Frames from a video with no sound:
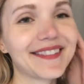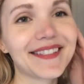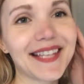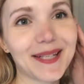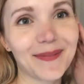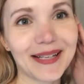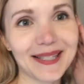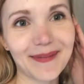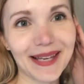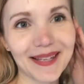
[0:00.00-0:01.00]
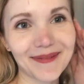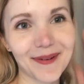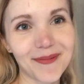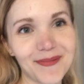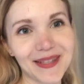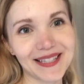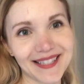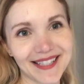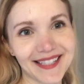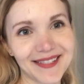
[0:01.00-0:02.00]
sick to my stomach from the
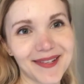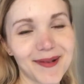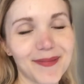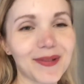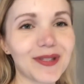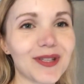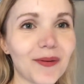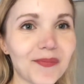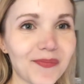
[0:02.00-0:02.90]
pizza. So